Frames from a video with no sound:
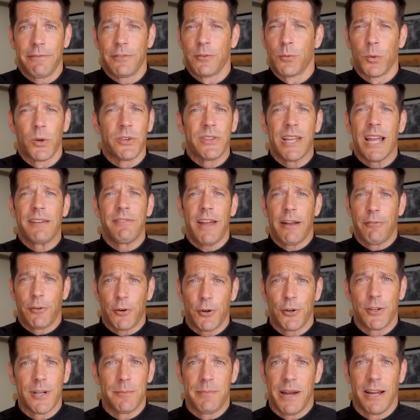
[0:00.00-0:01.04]
It's the worst thing I've ever
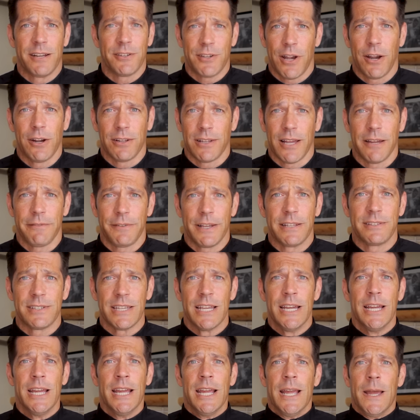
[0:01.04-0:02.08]
heard in my entire life. It
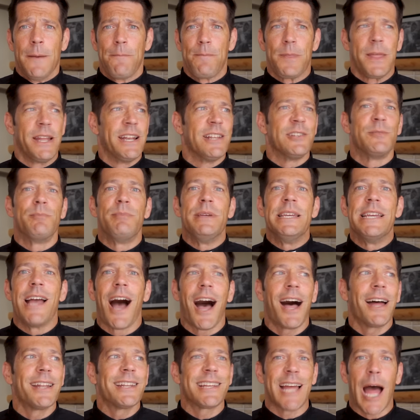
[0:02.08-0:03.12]
is
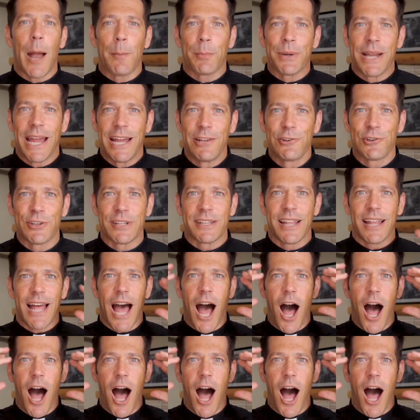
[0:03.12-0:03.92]
beyond comprehension.